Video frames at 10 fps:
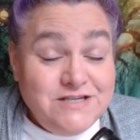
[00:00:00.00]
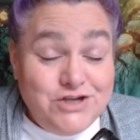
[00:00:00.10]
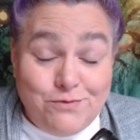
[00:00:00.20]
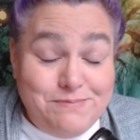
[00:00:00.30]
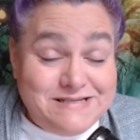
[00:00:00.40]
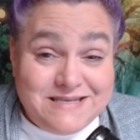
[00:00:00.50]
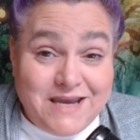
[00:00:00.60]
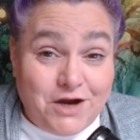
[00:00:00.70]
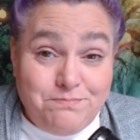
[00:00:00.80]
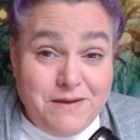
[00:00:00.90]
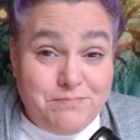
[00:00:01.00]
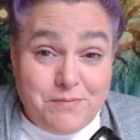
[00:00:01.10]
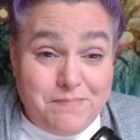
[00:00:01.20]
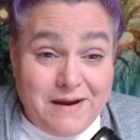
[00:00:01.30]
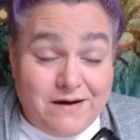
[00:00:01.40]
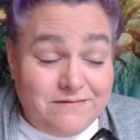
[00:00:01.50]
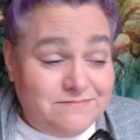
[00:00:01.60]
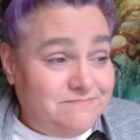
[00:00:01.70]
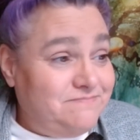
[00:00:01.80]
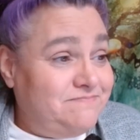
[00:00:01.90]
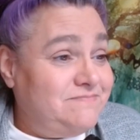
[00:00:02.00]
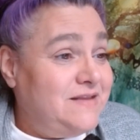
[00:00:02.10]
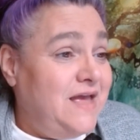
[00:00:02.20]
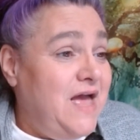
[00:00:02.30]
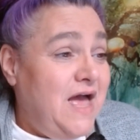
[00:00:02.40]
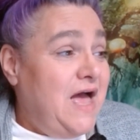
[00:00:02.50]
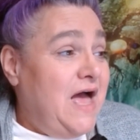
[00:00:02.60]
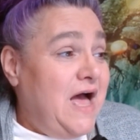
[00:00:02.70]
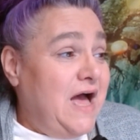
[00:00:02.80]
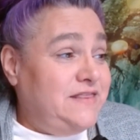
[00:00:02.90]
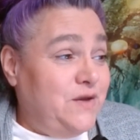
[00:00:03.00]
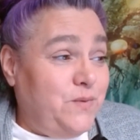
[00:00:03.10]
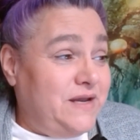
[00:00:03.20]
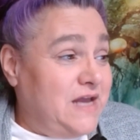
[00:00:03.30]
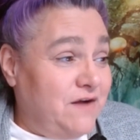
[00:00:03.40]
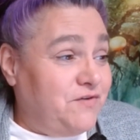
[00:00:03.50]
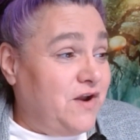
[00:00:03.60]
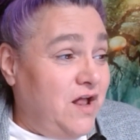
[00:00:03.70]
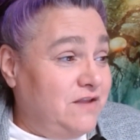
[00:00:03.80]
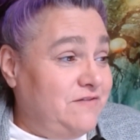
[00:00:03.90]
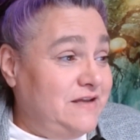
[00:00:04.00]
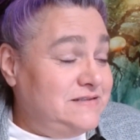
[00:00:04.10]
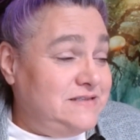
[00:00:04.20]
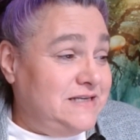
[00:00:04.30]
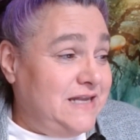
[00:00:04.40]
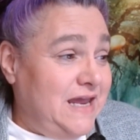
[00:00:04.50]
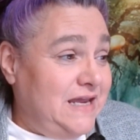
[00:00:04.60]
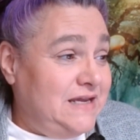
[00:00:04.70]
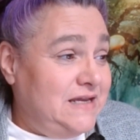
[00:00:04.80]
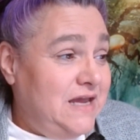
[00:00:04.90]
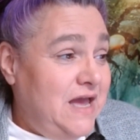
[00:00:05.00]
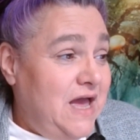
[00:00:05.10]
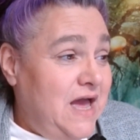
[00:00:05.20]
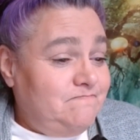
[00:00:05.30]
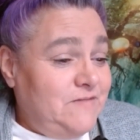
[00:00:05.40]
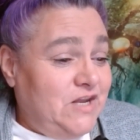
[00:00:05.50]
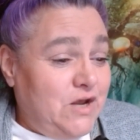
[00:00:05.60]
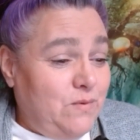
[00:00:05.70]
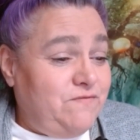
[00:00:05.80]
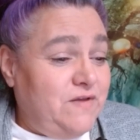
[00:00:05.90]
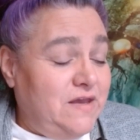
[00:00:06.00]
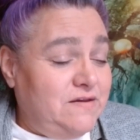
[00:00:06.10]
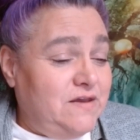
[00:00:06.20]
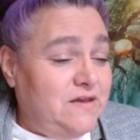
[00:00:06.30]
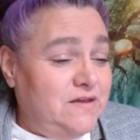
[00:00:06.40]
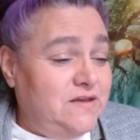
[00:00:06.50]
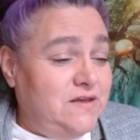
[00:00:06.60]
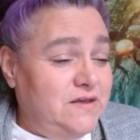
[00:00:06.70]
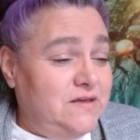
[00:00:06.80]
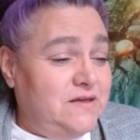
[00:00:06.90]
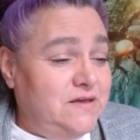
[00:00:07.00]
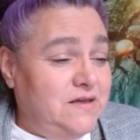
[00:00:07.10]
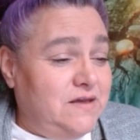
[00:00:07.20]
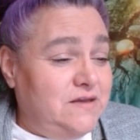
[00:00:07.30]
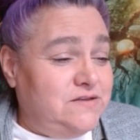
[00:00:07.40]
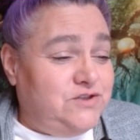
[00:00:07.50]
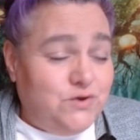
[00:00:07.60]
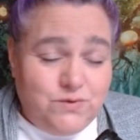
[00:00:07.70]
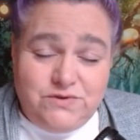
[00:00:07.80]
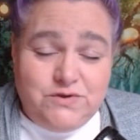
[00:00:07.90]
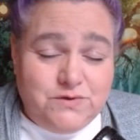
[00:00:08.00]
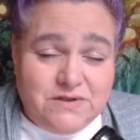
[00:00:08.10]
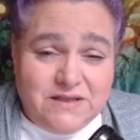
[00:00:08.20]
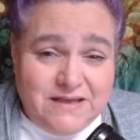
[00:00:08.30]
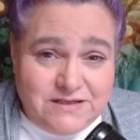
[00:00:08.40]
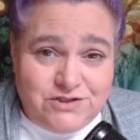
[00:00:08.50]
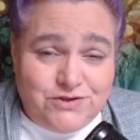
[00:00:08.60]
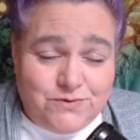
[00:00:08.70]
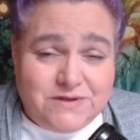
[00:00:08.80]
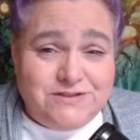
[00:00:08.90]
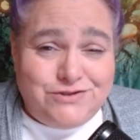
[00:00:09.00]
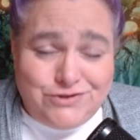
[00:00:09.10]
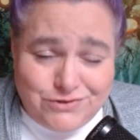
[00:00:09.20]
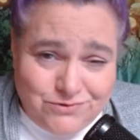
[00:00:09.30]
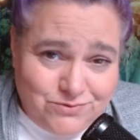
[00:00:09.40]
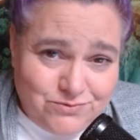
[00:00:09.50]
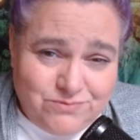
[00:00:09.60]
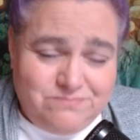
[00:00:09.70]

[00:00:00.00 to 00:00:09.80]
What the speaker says: Don't be scared, be prepared. I think we covered all of it today. You know, if you do the least you can do.